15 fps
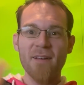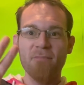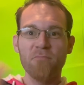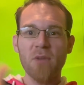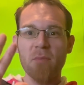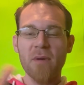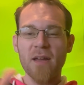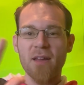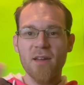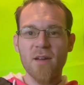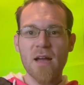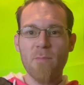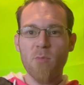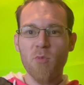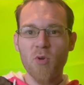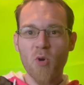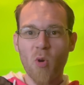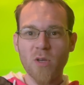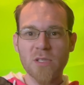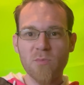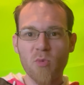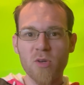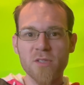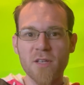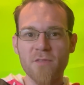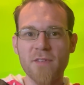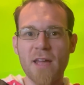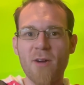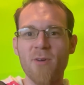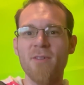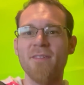Bye bye. I'm recording some more stuff now.